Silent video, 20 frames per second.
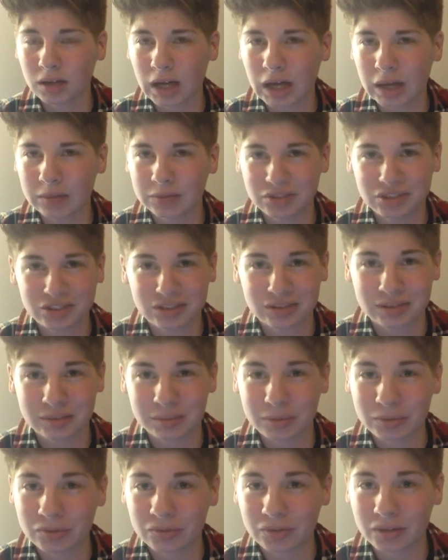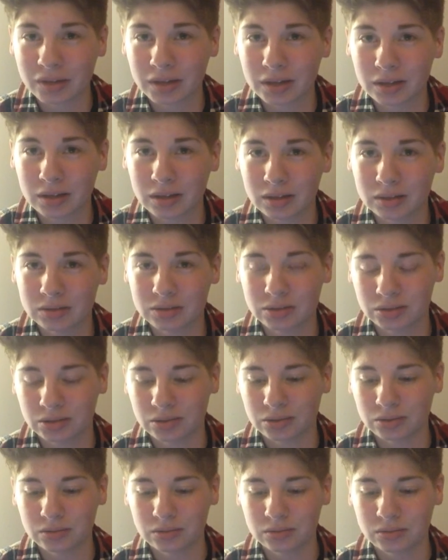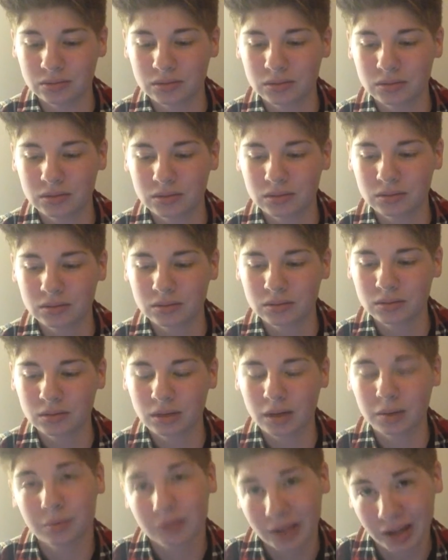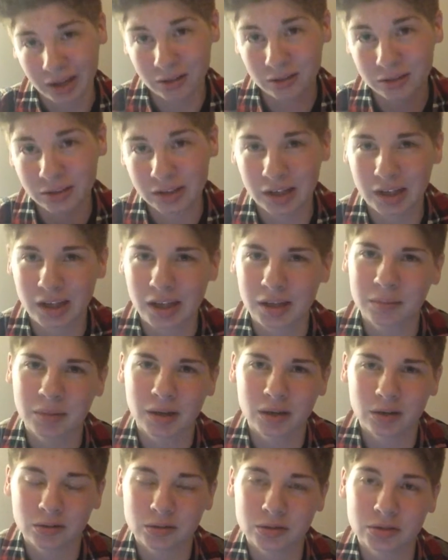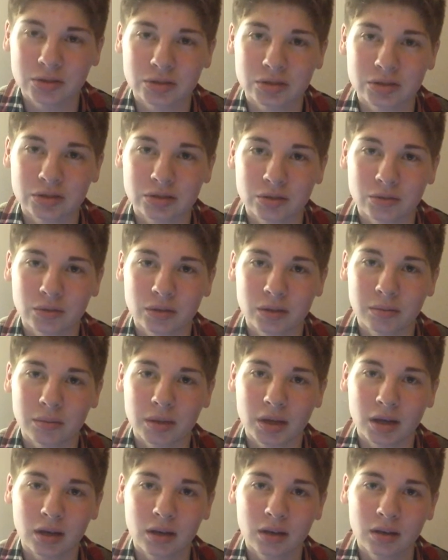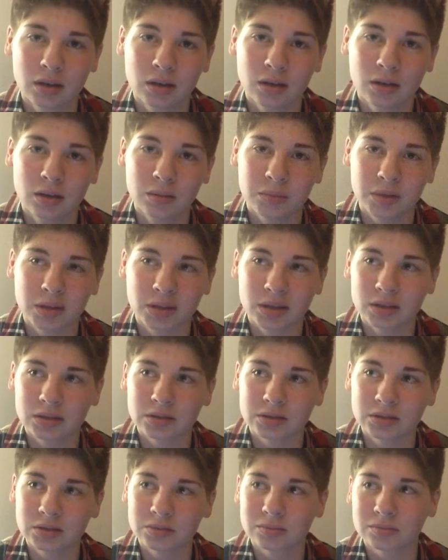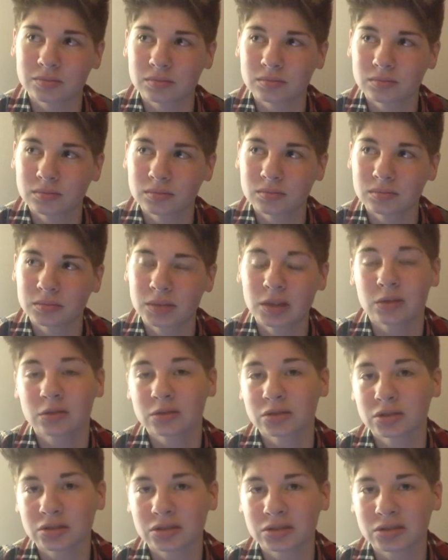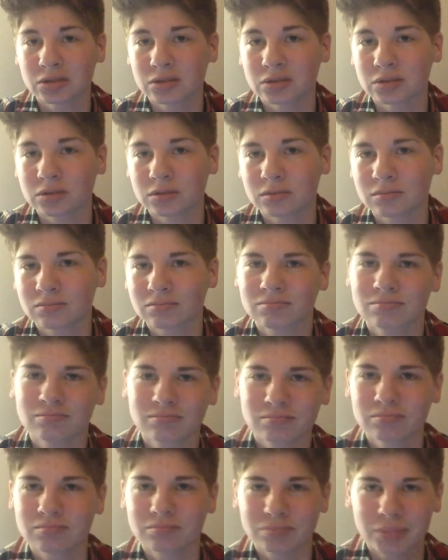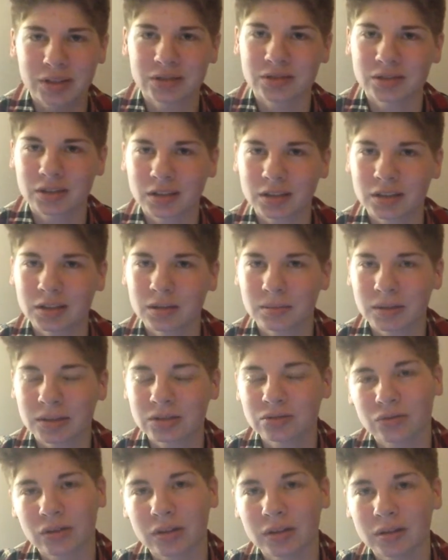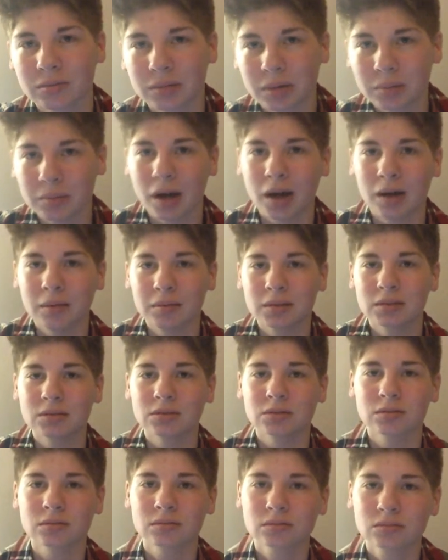I'm afraid. And so I plan on taking my older sister with me, because my older sister is basically the best friend of my mom, and